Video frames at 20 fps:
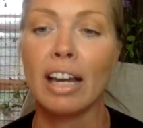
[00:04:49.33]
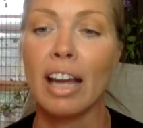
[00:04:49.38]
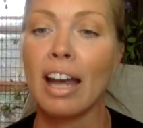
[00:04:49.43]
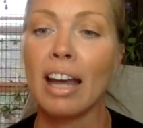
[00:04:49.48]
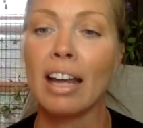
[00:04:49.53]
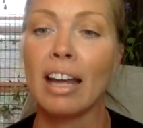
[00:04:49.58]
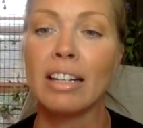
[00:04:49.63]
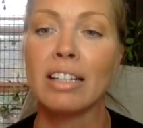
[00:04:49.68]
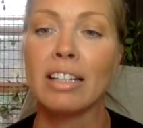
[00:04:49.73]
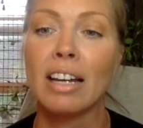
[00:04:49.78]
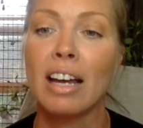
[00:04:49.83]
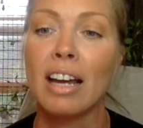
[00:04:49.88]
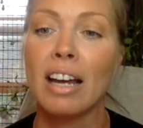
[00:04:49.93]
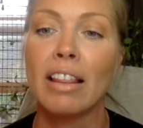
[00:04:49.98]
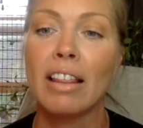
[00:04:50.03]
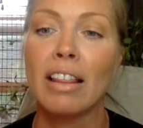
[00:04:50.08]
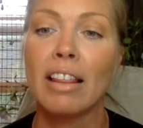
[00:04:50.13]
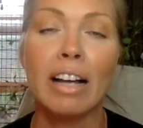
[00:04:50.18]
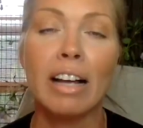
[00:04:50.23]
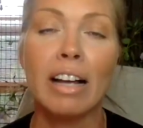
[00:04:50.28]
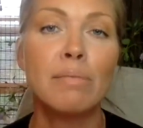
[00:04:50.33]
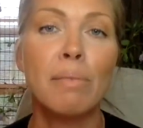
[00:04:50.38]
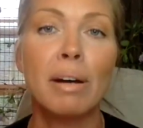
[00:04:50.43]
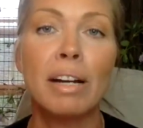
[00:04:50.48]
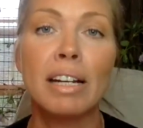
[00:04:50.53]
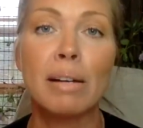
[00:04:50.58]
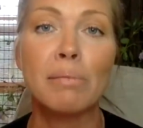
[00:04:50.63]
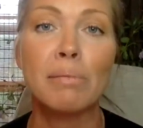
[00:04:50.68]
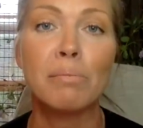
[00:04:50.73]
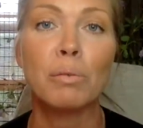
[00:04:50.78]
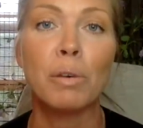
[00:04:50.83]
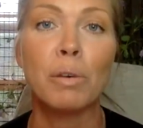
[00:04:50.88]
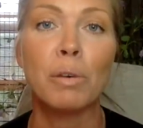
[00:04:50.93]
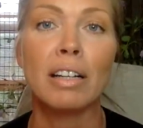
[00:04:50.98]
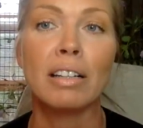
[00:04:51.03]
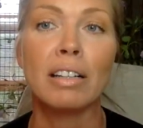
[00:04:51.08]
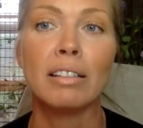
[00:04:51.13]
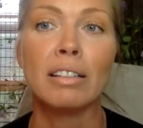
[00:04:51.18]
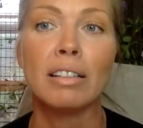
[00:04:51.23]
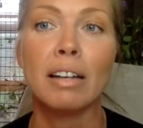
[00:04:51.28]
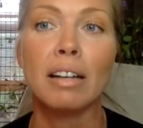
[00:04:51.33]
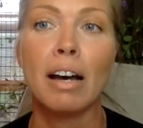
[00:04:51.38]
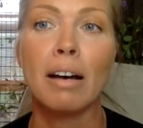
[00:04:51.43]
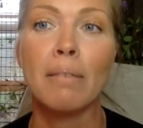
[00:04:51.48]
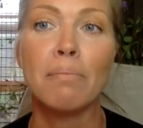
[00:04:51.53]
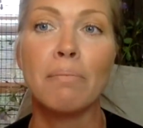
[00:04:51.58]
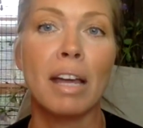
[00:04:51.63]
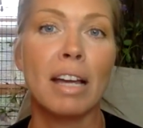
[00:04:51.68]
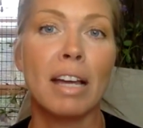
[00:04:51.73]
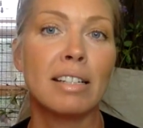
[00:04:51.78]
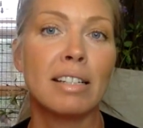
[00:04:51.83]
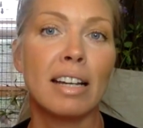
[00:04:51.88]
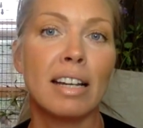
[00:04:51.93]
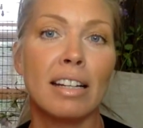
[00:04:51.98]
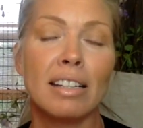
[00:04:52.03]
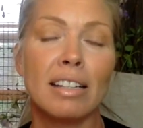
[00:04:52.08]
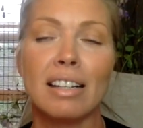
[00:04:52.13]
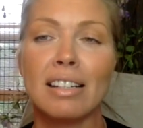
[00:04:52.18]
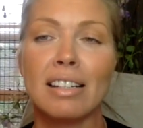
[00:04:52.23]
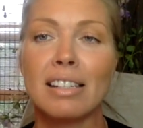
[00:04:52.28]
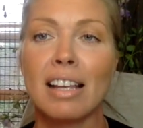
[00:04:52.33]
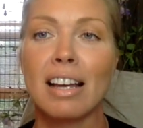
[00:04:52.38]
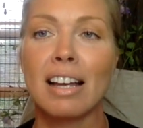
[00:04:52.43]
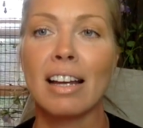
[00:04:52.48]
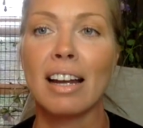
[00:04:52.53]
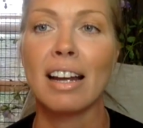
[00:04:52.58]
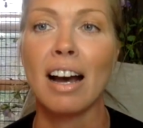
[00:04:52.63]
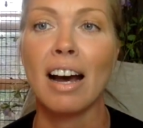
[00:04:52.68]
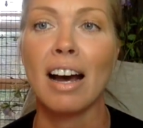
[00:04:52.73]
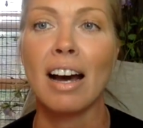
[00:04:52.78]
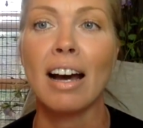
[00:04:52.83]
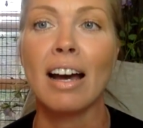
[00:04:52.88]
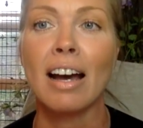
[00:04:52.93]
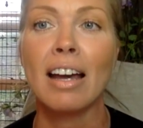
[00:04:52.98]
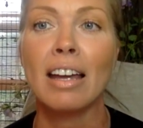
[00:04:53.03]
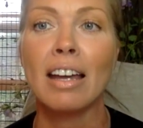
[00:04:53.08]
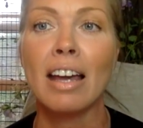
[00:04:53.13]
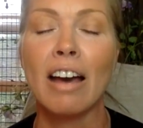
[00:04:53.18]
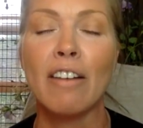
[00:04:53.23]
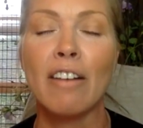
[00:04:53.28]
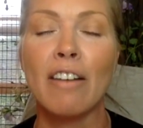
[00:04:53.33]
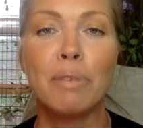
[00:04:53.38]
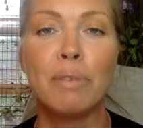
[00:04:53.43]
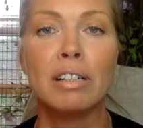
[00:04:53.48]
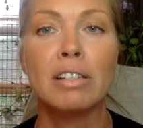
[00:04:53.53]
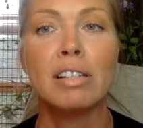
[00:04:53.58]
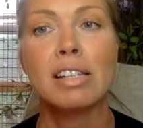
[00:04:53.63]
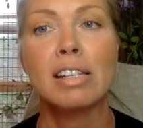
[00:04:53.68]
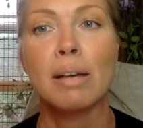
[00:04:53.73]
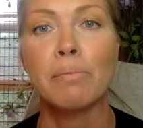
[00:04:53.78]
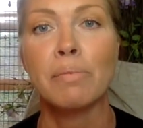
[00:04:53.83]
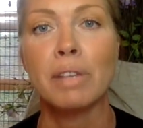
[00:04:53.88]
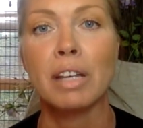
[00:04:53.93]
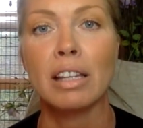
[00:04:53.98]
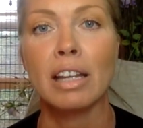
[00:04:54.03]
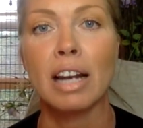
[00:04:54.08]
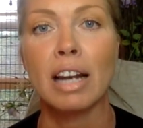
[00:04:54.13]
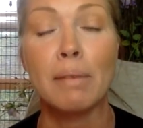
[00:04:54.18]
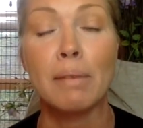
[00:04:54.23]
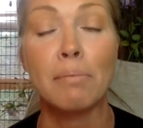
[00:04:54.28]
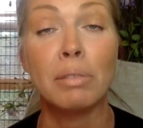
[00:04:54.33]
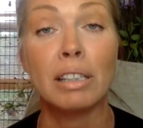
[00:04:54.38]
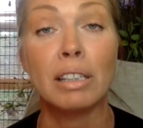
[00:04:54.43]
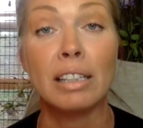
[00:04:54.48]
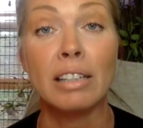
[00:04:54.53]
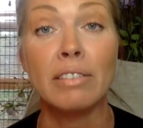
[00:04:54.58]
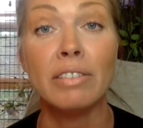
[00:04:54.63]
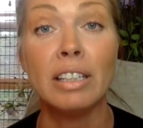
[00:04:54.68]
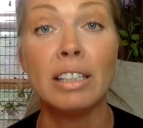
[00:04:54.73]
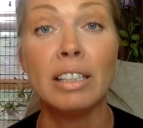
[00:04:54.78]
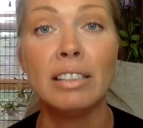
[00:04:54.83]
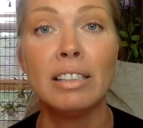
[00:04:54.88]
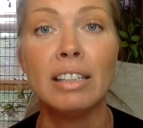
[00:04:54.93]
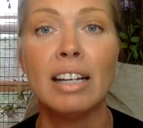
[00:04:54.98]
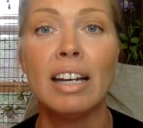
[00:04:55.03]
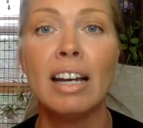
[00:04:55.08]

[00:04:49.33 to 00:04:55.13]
And that's my number one mandate, is that I have built something that I believe in.